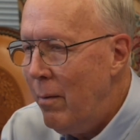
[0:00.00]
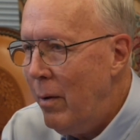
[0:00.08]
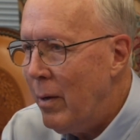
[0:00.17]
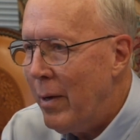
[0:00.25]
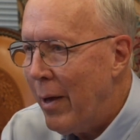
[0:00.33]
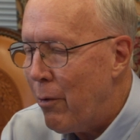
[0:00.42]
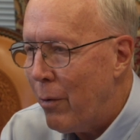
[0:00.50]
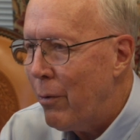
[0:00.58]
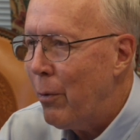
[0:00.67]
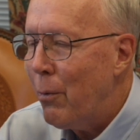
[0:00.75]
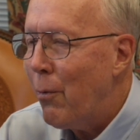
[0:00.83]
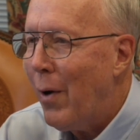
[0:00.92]
and
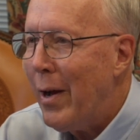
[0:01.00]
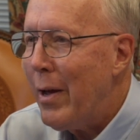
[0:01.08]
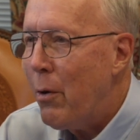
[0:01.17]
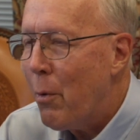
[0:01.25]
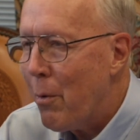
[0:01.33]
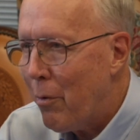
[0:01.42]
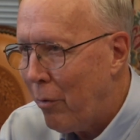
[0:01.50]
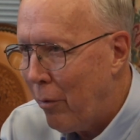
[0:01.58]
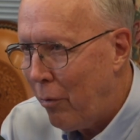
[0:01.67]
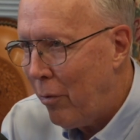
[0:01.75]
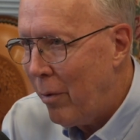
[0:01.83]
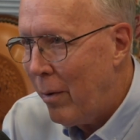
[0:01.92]
to ride
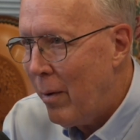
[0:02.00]
horses.